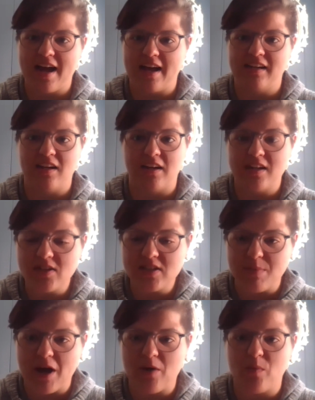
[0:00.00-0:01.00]
and young
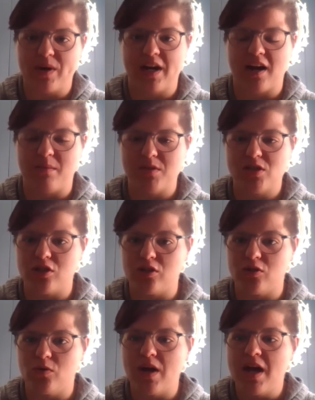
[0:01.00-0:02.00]
adults about when it comes
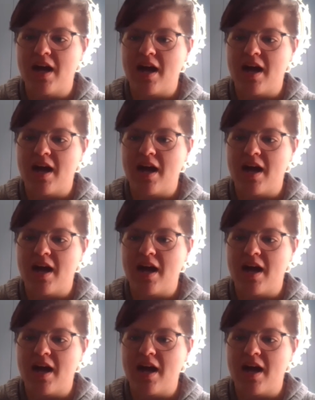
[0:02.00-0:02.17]
to